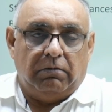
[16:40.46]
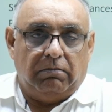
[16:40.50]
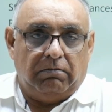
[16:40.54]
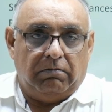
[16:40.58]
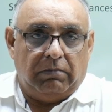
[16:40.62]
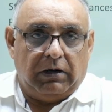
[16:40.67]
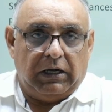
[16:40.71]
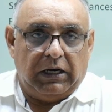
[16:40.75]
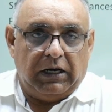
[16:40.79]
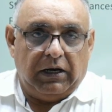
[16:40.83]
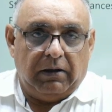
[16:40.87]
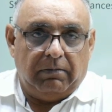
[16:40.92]

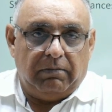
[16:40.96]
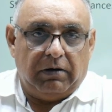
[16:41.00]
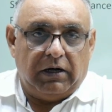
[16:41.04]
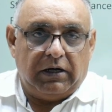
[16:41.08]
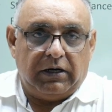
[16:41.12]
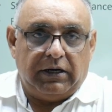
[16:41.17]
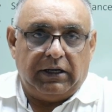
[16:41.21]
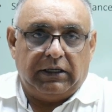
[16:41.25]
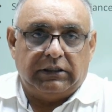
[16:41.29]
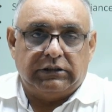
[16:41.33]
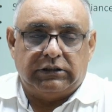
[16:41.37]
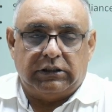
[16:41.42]
Malabar
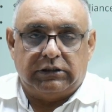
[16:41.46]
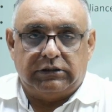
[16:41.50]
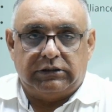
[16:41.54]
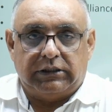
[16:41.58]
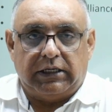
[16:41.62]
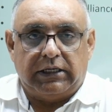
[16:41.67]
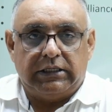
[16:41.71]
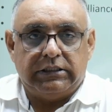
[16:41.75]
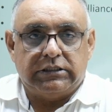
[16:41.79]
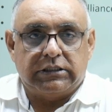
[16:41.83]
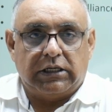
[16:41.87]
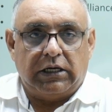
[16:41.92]

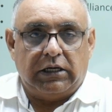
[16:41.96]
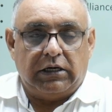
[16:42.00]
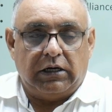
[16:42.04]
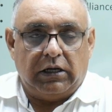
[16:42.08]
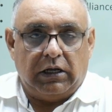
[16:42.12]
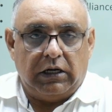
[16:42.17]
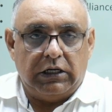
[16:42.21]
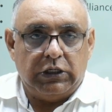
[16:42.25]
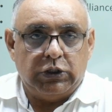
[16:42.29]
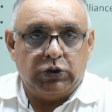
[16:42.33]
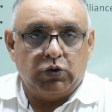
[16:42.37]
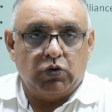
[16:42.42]
exercise can
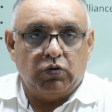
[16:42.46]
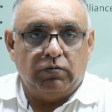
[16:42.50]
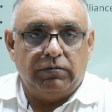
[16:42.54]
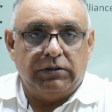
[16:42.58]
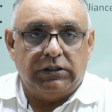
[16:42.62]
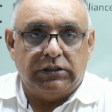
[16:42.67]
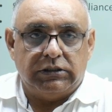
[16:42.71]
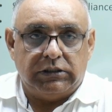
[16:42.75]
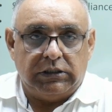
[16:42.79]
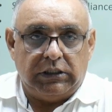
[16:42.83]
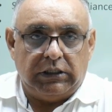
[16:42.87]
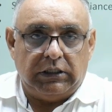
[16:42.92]
also be
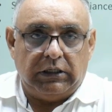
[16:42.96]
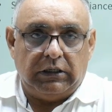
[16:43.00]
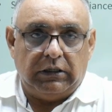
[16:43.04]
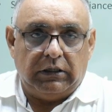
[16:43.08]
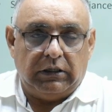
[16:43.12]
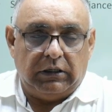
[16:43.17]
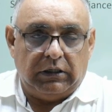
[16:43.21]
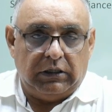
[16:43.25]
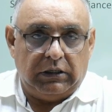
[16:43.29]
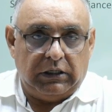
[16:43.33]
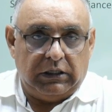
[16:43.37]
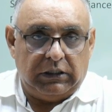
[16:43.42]
seen
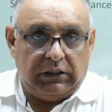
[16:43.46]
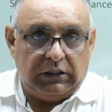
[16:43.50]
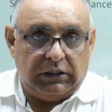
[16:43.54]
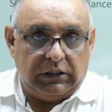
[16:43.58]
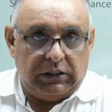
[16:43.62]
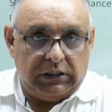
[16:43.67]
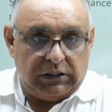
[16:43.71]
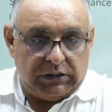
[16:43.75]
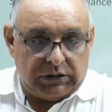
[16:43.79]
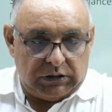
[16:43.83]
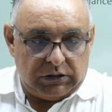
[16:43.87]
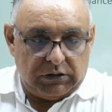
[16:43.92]
in
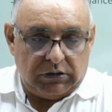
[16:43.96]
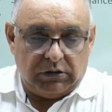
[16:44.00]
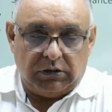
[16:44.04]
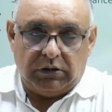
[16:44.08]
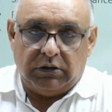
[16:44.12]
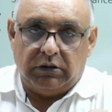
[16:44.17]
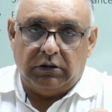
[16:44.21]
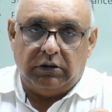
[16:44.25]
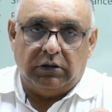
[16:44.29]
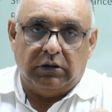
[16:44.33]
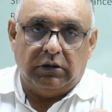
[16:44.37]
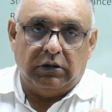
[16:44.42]
this
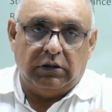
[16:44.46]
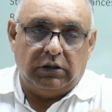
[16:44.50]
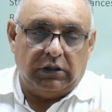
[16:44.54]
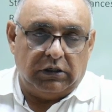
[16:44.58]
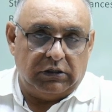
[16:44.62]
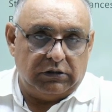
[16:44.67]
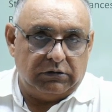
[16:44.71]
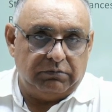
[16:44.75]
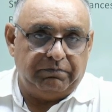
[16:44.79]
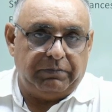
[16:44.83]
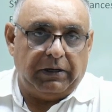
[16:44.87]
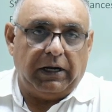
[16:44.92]

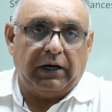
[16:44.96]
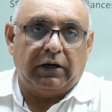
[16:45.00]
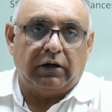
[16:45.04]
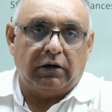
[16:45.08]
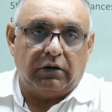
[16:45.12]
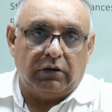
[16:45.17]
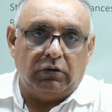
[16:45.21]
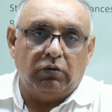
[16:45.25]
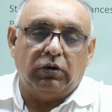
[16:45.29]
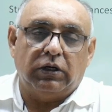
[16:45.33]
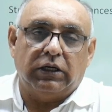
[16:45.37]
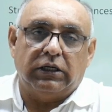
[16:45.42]
respect,
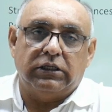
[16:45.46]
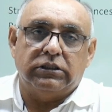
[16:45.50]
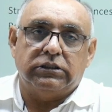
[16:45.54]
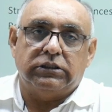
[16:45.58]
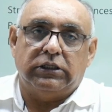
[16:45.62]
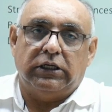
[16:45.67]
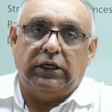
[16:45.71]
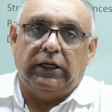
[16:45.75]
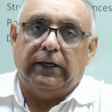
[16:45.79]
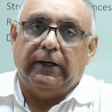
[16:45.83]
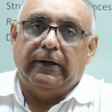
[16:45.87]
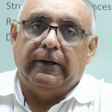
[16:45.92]
you can
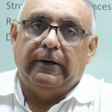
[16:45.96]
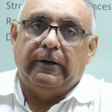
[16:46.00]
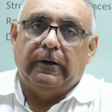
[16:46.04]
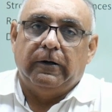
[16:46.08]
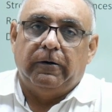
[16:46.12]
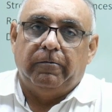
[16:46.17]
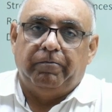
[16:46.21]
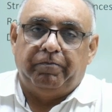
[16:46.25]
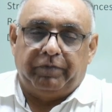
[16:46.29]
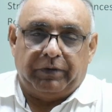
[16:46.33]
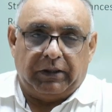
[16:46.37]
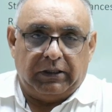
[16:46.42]
say.
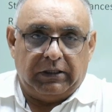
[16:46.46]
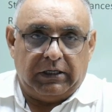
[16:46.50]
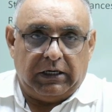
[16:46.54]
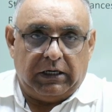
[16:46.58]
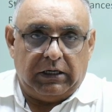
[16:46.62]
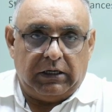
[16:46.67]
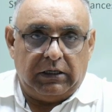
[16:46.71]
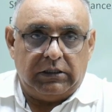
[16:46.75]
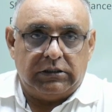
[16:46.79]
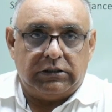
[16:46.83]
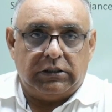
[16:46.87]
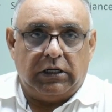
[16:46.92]

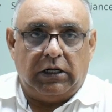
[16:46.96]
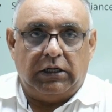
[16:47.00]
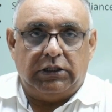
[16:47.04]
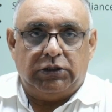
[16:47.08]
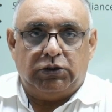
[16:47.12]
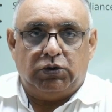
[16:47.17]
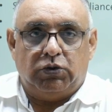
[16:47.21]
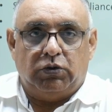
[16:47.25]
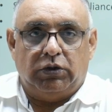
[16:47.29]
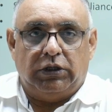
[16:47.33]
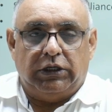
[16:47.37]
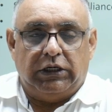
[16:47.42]
That is
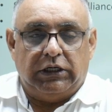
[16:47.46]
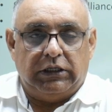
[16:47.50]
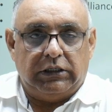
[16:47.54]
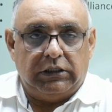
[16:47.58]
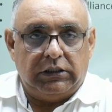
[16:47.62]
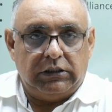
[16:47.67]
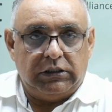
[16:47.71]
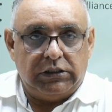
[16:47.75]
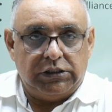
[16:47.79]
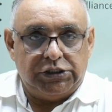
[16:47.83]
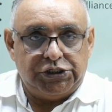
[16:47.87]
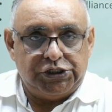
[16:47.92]
also an
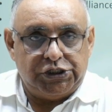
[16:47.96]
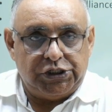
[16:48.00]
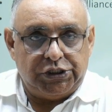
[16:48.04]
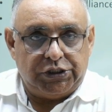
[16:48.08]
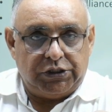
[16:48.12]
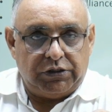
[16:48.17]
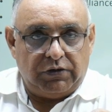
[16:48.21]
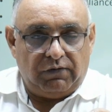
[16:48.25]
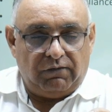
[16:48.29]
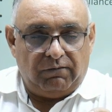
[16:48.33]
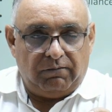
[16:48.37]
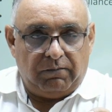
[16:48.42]

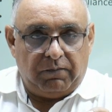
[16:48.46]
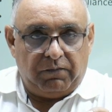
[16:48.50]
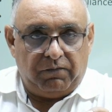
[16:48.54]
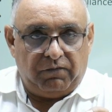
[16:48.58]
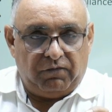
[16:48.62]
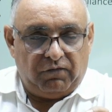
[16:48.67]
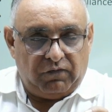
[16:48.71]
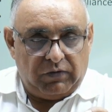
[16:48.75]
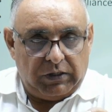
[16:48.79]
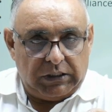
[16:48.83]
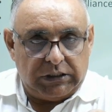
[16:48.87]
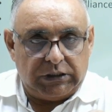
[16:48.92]
initiative
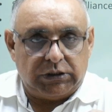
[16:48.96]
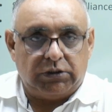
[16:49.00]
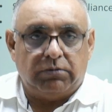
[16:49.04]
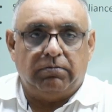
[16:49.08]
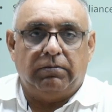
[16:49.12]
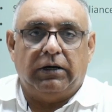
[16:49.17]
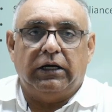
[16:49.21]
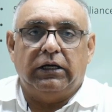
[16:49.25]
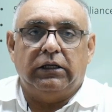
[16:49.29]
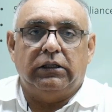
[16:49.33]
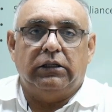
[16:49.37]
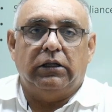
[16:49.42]
first
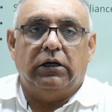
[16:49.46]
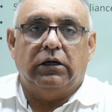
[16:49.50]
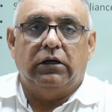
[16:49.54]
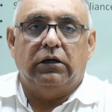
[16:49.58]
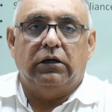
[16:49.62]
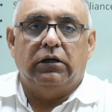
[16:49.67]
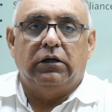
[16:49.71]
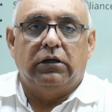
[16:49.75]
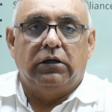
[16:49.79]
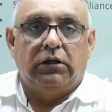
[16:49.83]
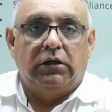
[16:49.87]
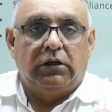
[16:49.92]
by the
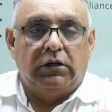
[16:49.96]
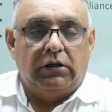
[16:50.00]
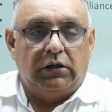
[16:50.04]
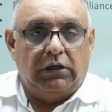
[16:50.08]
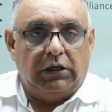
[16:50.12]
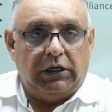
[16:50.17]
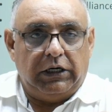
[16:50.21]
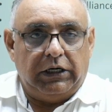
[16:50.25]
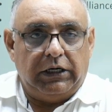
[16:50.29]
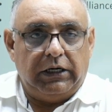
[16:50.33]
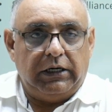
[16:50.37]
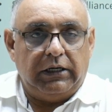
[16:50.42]

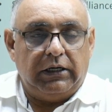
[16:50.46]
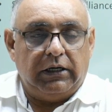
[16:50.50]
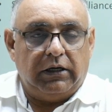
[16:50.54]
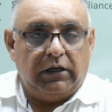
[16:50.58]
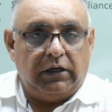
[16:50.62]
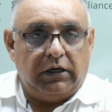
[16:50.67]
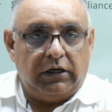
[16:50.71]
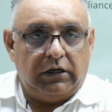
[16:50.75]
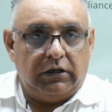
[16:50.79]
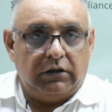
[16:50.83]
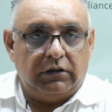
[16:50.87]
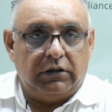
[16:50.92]
India
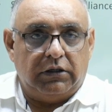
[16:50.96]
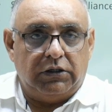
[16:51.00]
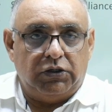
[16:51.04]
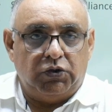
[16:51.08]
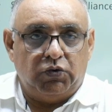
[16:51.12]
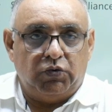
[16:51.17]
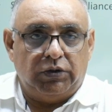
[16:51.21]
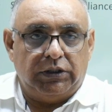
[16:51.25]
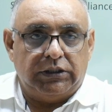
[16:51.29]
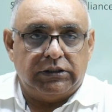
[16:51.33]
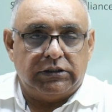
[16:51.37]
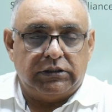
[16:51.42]
and the
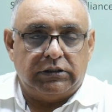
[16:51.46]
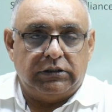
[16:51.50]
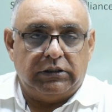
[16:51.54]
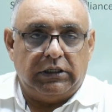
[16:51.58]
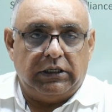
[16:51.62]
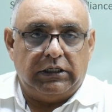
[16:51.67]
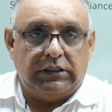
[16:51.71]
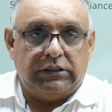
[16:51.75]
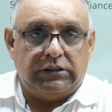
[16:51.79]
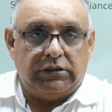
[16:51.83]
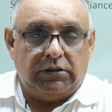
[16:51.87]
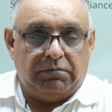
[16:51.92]
US,
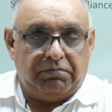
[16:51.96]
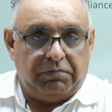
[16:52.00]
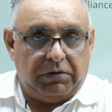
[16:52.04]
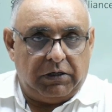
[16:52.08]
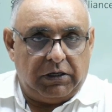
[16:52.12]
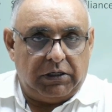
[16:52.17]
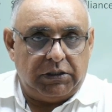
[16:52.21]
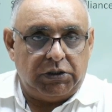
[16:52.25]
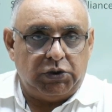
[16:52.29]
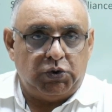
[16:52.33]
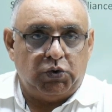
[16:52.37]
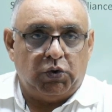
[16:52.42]
then
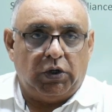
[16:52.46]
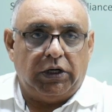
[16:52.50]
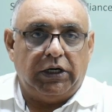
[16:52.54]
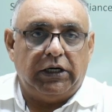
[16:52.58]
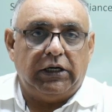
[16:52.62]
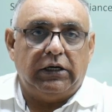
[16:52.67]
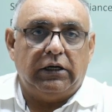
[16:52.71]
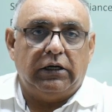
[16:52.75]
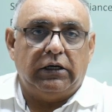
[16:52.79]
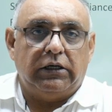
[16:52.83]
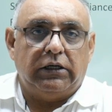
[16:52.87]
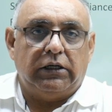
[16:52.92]
Japan
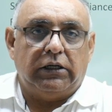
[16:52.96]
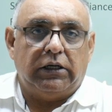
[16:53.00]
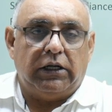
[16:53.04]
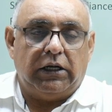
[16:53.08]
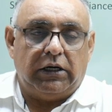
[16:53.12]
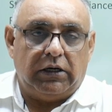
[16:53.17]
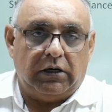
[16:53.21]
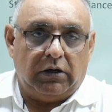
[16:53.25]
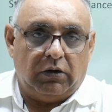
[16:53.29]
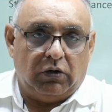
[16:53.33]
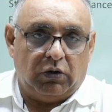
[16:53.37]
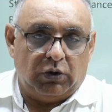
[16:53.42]
joined, and
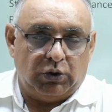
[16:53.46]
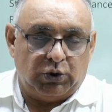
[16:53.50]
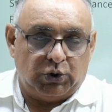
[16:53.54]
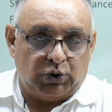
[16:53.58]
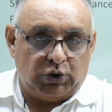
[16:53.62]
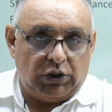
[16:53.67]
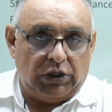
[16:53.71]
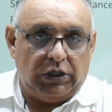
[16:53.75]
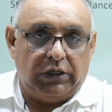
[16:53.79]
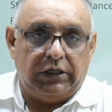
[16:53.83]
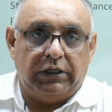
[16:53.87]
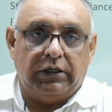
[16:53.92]
then
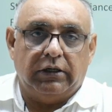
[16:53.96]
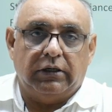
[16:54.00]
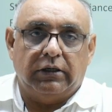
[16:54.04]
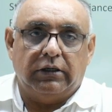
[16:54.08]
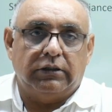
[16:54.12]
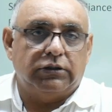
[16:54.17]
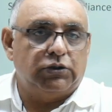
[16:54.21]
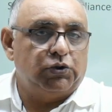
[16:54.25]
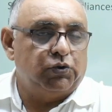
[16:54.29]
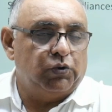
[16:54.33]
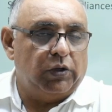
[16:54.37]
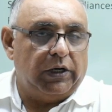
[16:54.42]
Australia
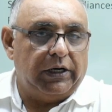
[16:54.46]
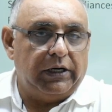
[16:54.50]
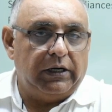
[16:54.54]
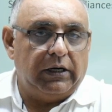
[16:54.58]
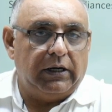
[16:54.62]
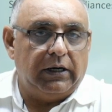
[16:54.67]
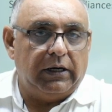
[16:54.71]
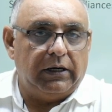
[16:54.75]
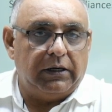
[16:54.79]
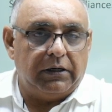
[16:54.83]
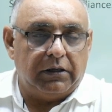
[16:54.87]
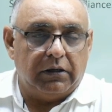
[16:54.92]
has joined
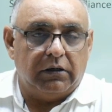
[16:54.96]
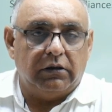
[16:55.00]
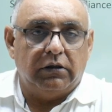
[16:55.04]
it.